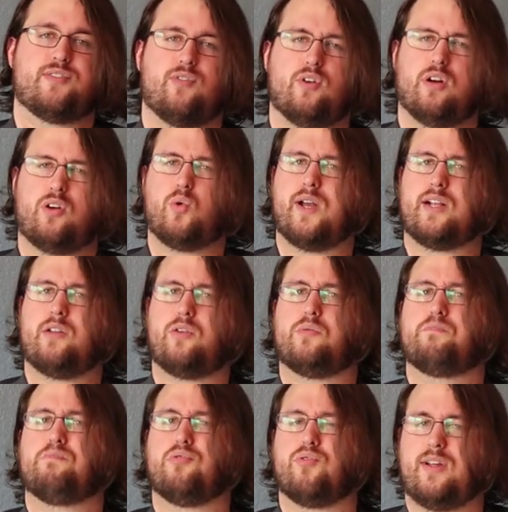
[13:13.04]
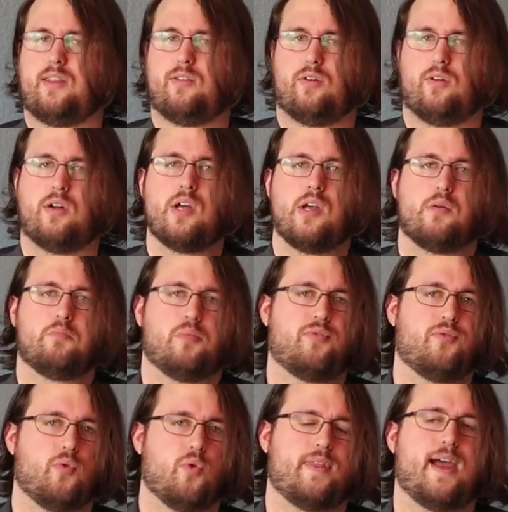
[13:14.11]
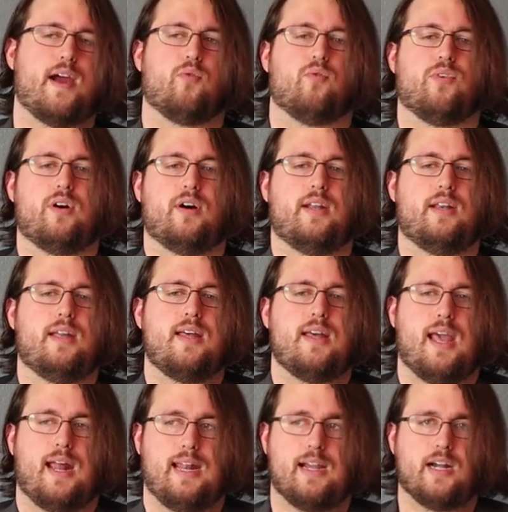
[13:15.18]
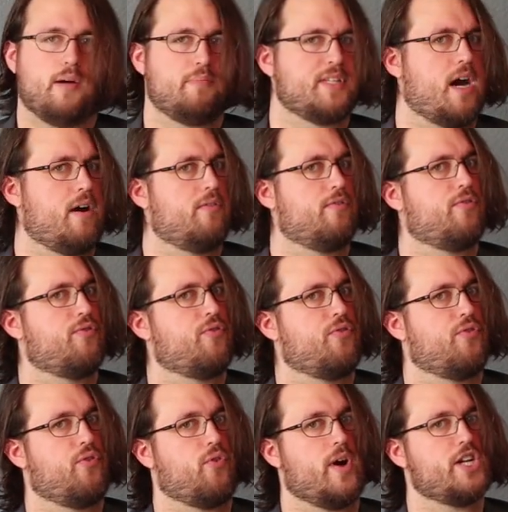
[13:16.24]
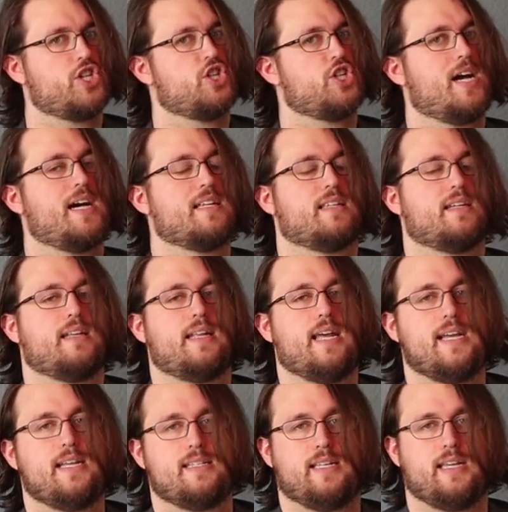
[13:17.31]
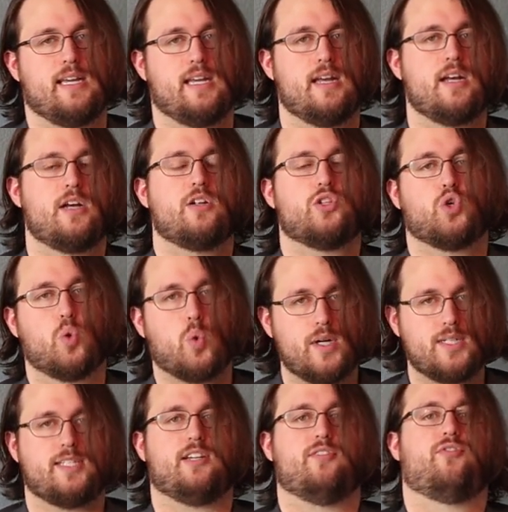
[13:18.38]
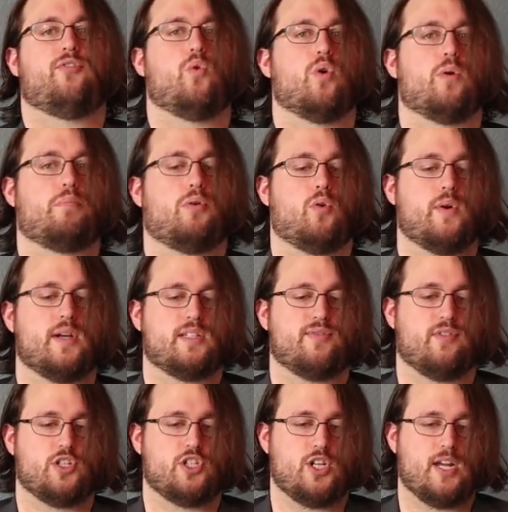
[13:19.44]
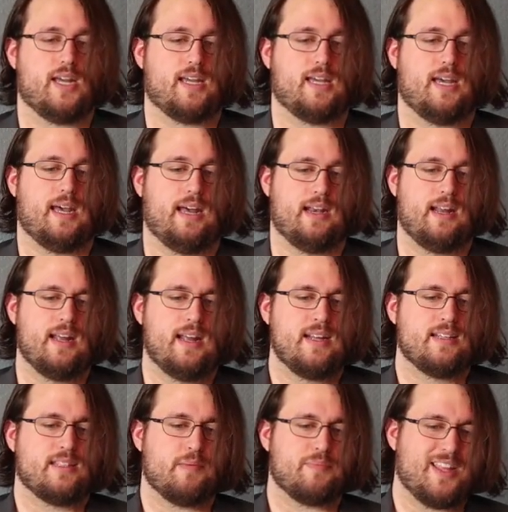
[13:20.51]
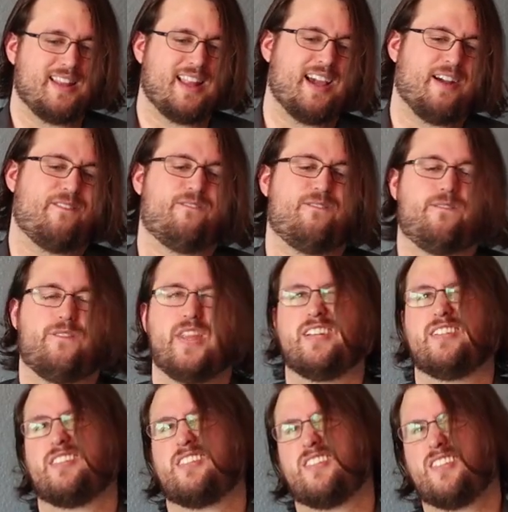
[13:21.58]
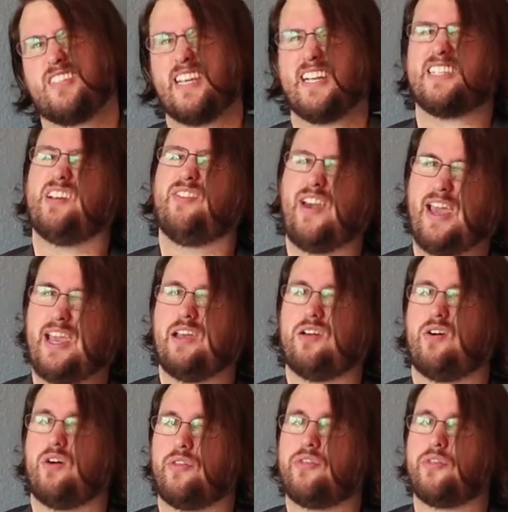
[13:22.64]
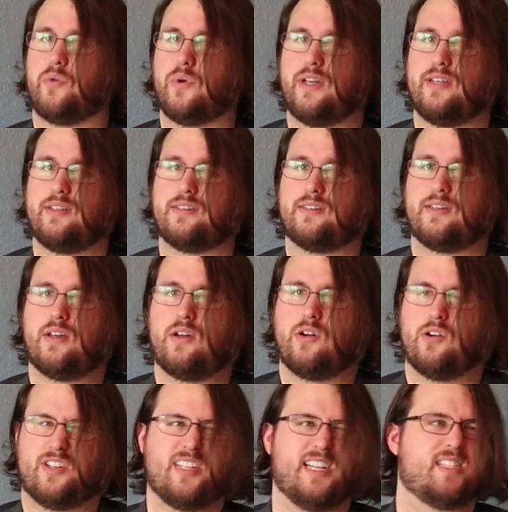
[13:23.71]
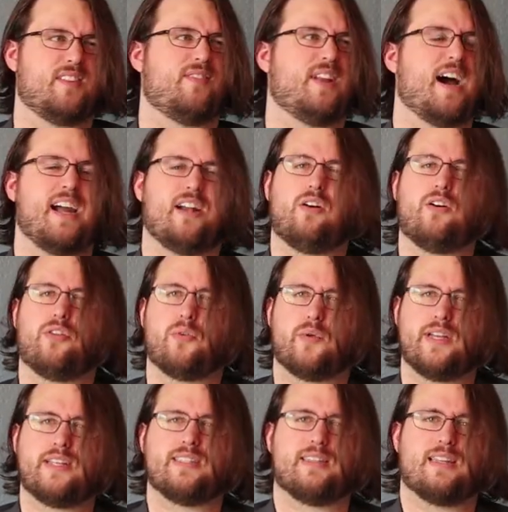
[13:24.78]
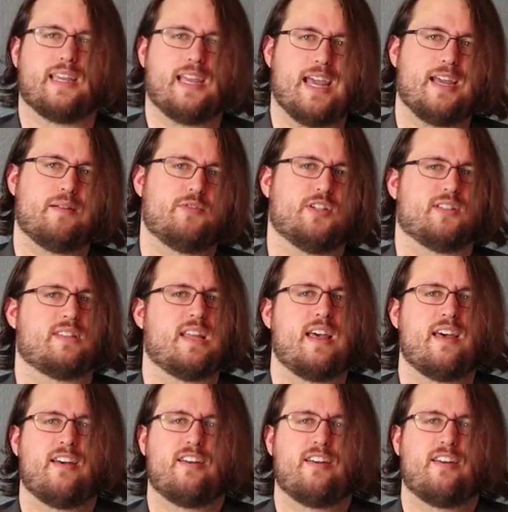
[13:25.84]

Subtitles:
just for a quick little breather before that run. And he comes out fresh as a daisy, 24 points for Jay Kidd, something like 6 of 8 on threes or 6 of 9 on threes in the game. Just